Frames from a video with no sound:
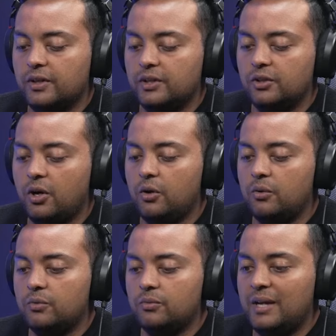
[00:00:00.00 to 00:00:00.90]
and you
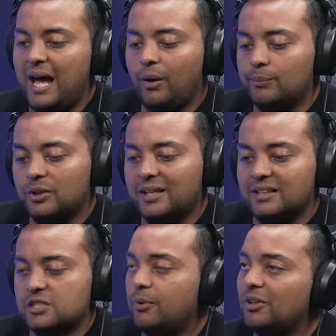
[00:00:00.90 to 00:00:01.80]
go, now I'm looking at
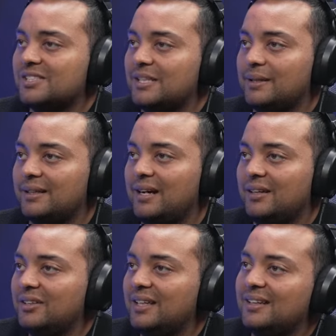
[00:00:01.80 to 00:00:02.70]
this policy, I'm like, I
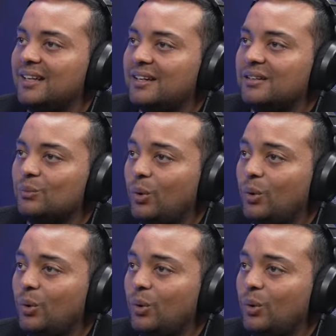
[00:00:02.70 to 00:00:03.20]
could get it done in